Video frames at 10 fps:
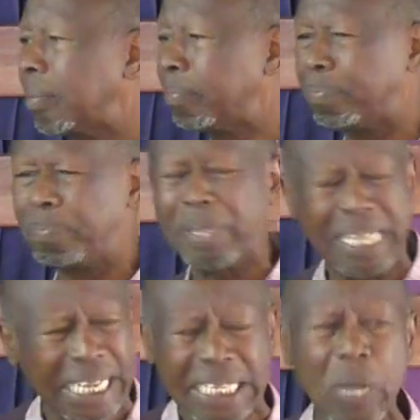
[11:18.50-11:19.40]
and
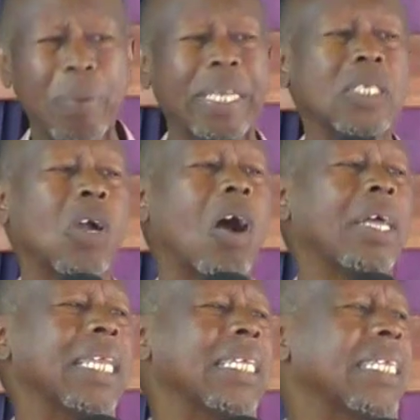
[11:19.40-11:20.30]
pleading with
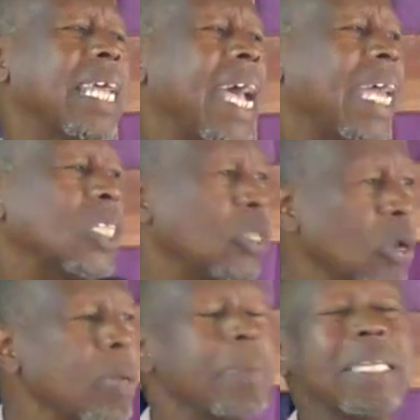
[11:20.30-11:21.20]
God and
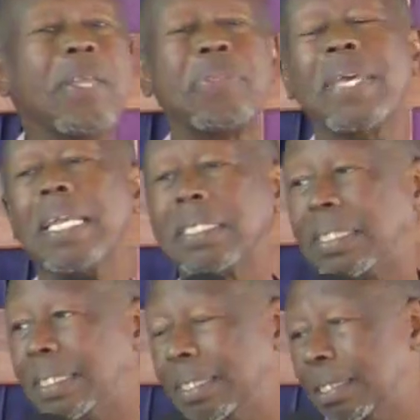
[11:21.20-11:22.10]
doing many
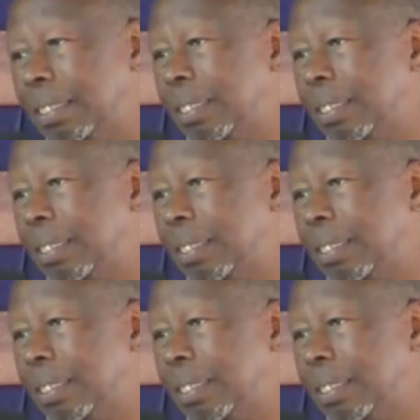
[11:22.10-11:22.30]
things.